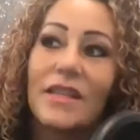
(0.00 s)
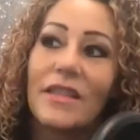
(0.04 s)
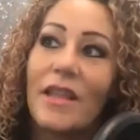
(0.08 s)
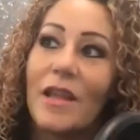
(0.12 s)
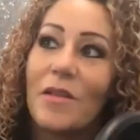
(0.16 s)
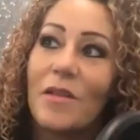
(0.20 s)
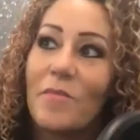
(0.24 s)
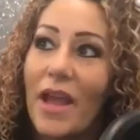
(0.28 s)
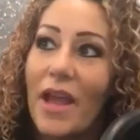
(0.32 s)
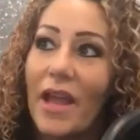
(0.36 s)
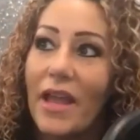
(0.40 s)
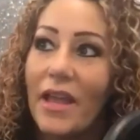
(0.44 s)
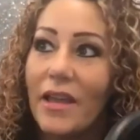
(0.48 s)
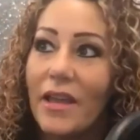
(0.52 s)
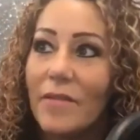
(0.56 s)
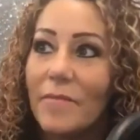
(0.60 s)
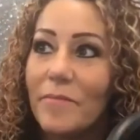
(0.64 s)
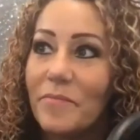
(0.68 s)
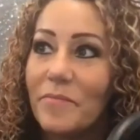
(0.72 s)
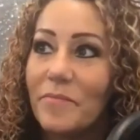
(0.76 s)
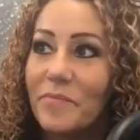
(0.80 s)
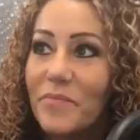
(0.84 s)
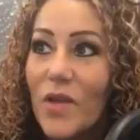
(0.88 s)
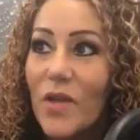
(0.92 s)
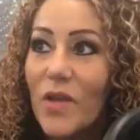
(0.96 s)
And then my
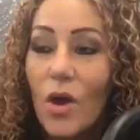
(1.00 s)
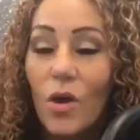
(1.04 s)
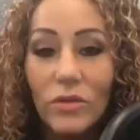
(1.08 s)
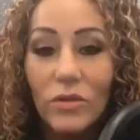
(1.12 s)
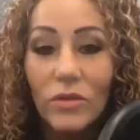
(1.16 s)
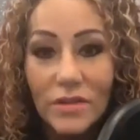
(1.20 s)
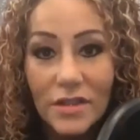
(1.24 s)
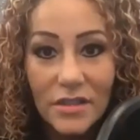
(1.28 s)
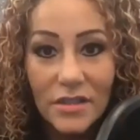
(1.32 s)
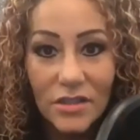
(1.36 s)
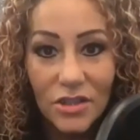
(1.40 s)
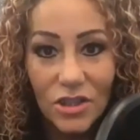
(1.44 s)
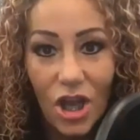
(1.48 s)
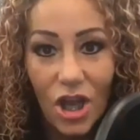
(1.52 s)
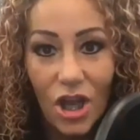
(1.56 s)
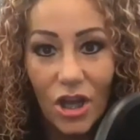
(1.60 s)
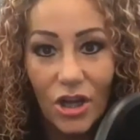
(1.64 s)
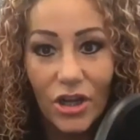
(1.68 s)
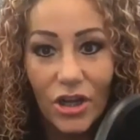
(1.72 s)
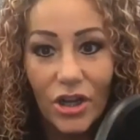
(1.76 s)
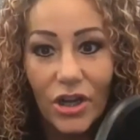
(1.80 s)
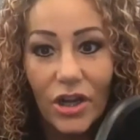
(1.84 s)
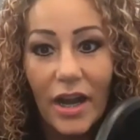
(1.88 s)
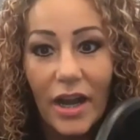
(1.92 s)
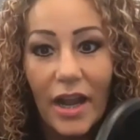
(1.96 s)
oldest
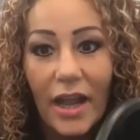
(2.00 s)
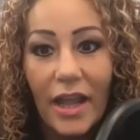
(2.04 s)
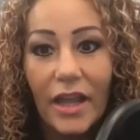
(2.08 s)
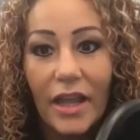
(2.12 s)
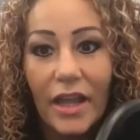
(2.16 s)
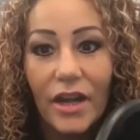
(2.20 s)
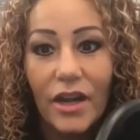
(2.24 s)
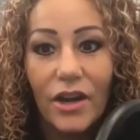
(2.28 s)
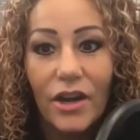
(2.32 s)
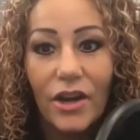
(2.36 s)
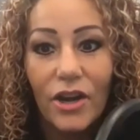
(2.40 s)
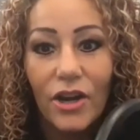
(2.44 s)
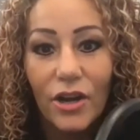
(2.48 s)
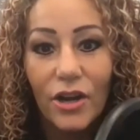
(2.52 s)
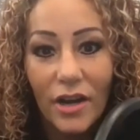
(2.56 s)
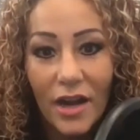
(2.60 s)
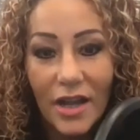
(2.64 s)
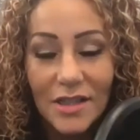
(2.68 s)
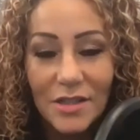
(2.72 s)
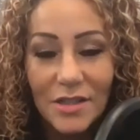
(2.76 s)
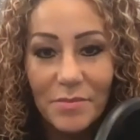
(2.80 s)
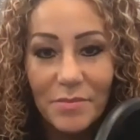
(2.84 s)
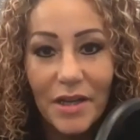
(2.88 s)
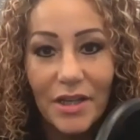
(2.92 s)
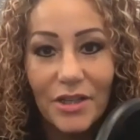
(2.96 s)
daughter and her
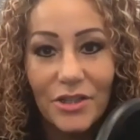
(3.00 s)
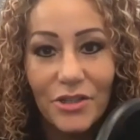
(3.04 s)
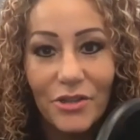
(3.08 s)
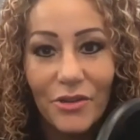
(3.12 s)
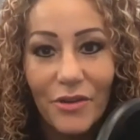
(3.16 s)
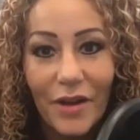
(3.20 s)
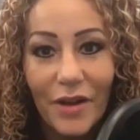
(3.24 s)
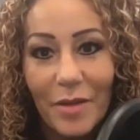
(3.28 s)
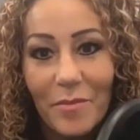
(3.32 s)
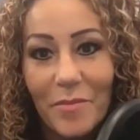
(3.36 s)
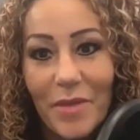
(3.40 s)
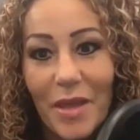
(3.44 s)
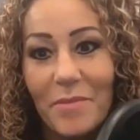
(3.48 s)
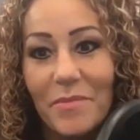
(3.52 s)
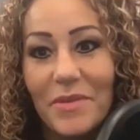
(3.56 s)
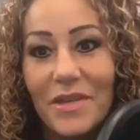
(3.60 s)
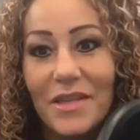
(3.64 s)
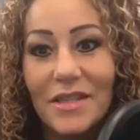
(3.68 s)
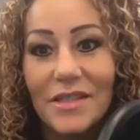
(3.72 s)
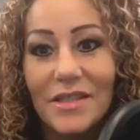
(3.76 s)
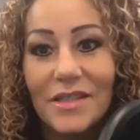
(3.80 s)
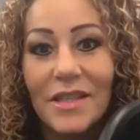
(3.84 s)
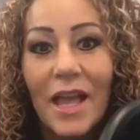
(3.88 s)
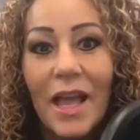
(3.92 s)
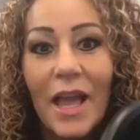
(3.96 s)
husband and 2
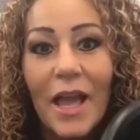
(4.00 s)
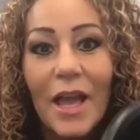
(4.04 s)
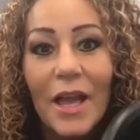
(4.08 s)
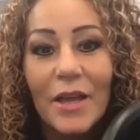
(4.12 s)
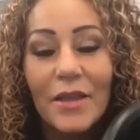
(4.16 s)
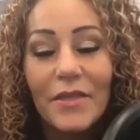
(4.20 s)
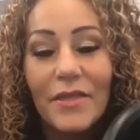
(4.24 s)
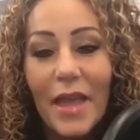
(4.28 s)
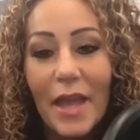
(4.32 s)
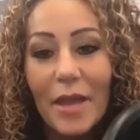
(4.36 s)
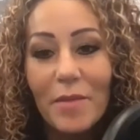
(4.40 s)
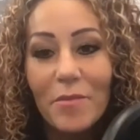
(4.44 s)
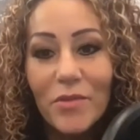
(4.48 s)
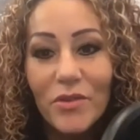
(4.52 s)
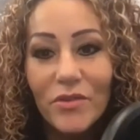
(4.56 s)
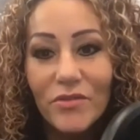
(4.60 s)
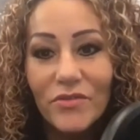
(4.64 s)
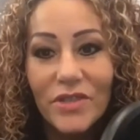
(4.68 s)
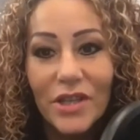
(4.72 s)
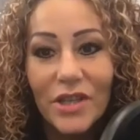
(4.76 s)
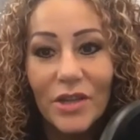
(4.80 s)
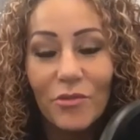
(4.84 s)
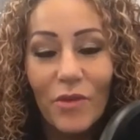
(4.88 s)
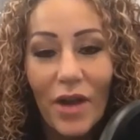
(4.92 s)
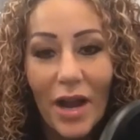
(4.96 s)
grandbabies, they
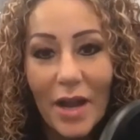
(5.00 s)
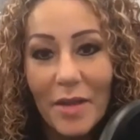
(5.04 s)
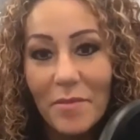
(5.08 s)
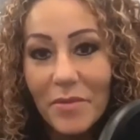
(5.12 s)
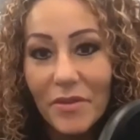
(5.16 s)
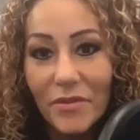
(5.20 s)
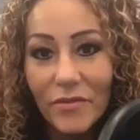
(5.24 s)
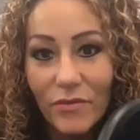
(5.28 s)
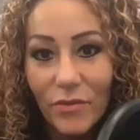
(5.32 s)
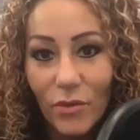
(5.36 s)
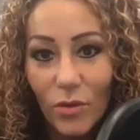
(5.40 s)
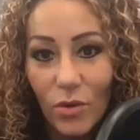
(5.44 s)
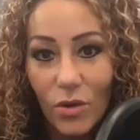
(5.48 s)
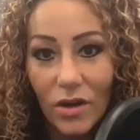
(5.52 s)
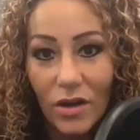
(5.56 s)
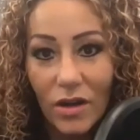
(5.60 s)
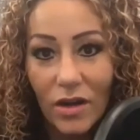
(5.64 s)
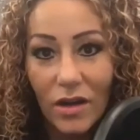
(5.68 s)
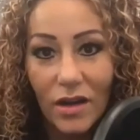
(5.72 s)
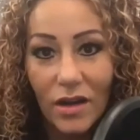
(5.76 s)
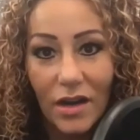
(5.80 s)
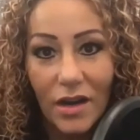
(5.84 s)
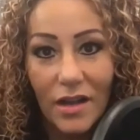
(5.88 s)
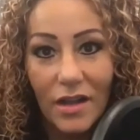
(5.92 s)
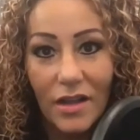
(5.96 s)
moved in right
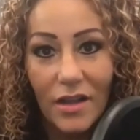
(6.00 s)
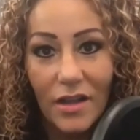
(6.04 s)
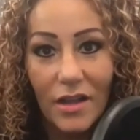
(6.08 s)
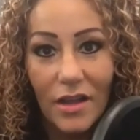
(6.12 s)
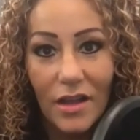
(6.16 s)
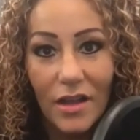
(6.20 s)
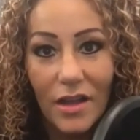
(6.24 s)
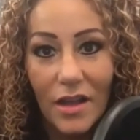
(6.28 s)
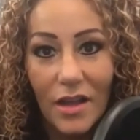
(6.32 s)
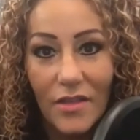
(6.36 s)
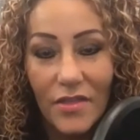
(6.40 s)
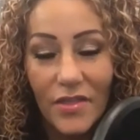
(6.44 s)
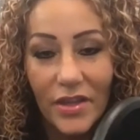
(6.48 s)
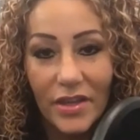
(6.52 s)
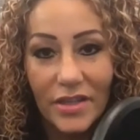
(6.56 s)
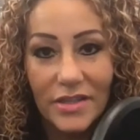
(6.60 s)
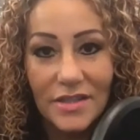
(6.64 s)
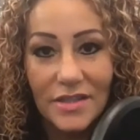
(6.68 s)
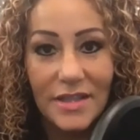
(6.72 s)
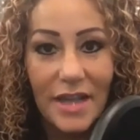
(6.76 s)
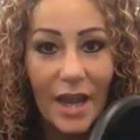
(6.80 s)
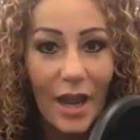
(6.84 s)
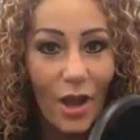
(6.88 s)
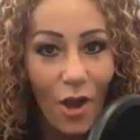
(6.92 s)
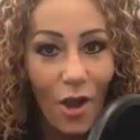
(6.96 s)
before the
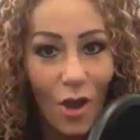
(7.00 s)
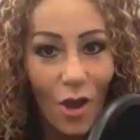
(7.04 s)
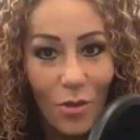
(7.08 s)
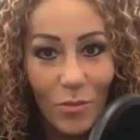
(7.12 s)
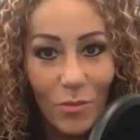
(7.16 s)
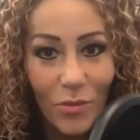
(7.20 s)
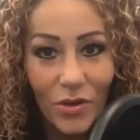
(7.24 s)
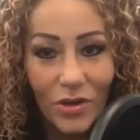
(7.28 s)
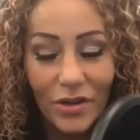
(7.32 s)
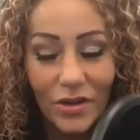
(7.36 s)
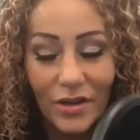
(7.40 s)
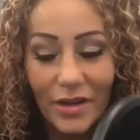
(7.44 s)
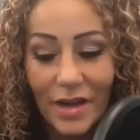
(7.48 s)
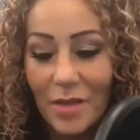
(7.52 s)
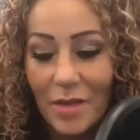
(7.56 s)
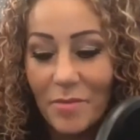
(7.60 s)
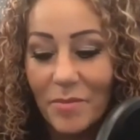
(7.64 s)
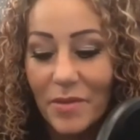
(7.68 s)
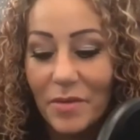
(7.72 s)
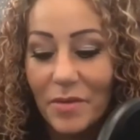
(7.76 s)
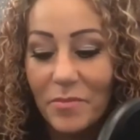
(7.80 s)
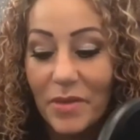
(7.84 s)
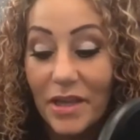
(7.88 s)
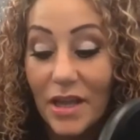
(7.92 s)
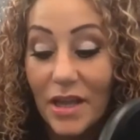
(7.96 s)
stay-at-home order came
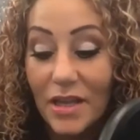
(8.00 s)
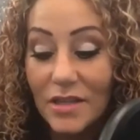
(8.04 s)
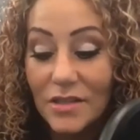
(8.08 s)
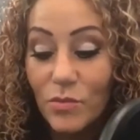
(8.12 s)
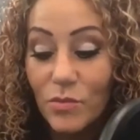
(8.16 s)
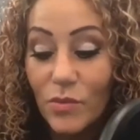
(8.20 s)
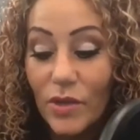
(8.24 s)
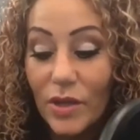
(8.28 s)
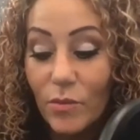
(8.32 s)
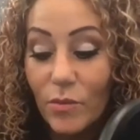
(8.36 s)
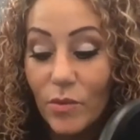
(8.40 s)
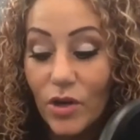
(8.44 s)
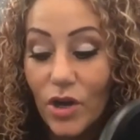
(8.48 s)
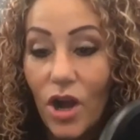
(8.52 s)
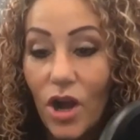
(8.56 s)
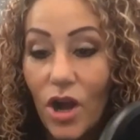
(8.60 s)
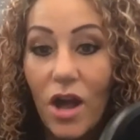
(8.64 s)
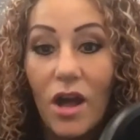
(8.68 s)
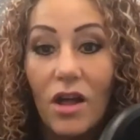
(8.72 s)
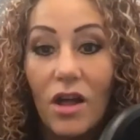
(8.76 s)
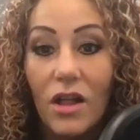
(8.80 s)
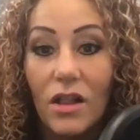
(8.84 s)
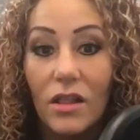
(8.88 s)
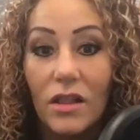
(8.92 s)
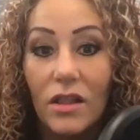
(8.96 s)
in, because
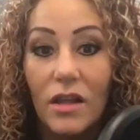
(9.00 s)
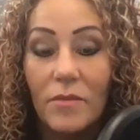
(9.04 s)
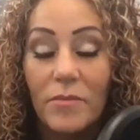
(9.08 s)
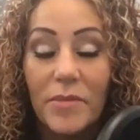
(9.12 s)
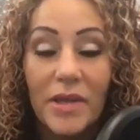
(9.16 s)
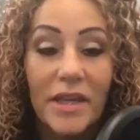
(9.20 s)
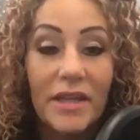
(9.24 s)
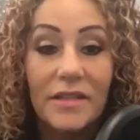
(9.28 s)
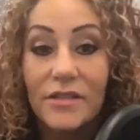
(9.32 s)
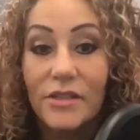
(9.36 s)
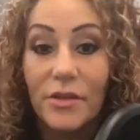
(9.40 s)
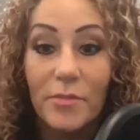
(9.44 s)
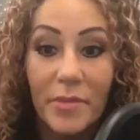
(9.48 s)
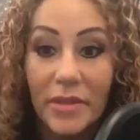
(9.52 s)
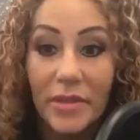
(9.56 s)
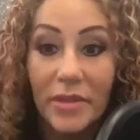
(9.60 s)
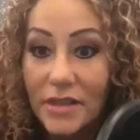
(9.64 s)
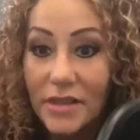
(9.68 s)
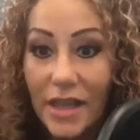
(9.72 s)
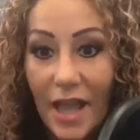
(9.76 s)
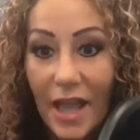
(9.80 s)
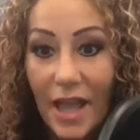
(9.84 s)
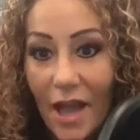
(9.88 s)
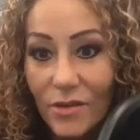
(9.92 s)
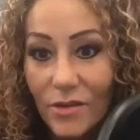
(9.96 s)
they're
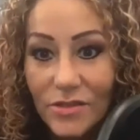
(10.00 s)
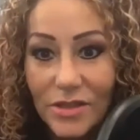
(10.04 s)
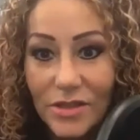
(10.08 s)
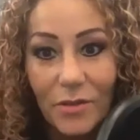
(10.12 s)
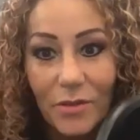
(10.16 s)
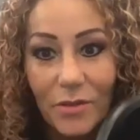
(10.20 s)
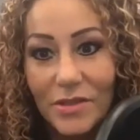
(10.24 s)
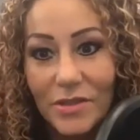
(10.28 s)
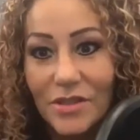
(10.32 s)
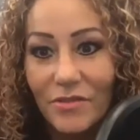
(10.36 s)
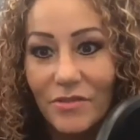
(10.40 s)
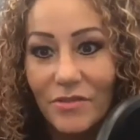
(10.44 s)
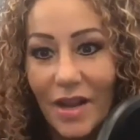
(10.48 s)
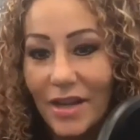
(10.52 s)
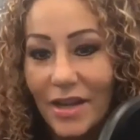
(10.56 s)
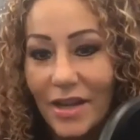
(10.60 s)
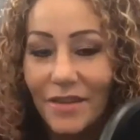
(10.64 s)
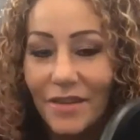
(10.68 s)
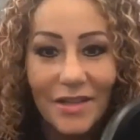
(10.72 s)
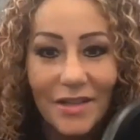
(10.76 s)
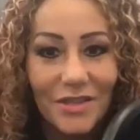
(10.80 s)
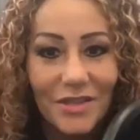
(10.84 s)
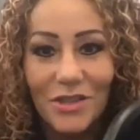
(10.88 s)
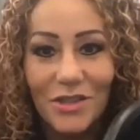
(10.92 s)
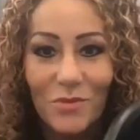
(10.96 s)
building a house and it wasn't ready.
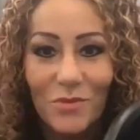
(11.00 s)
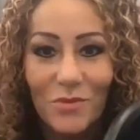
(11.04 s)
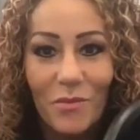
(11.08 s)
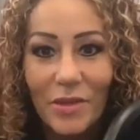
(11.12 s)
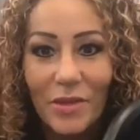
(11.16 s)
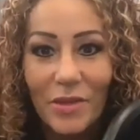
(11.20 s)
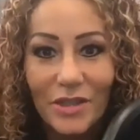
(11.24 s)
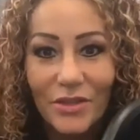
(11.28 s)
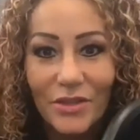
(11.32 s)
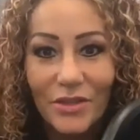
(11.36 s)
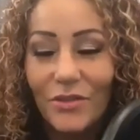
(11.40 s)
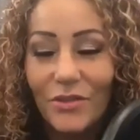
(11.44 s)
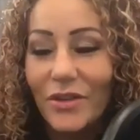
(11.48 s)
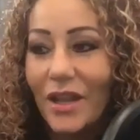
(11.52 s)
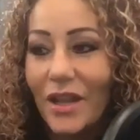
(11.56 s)
And that's just what we do.